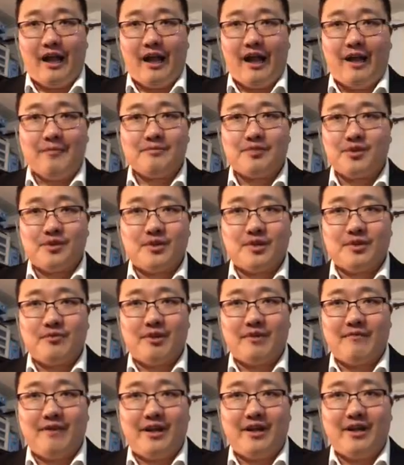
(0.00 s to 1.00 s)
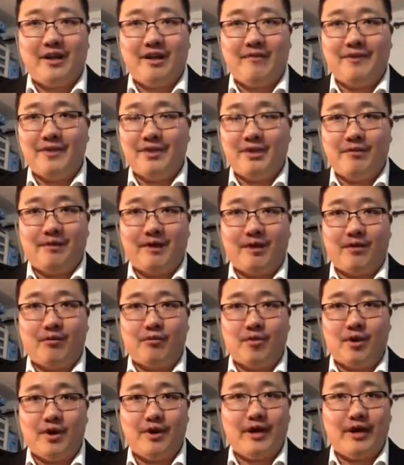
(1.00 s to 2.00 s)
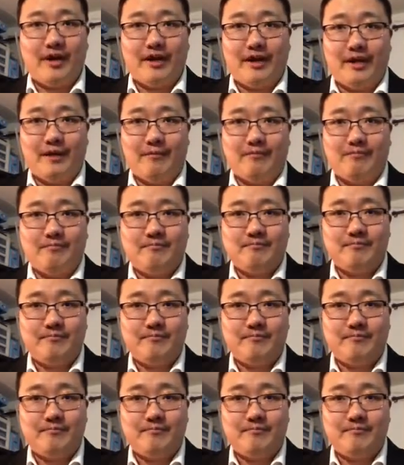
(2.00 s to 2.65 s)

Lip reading: I'm still going to wear my helmet no matter where I am.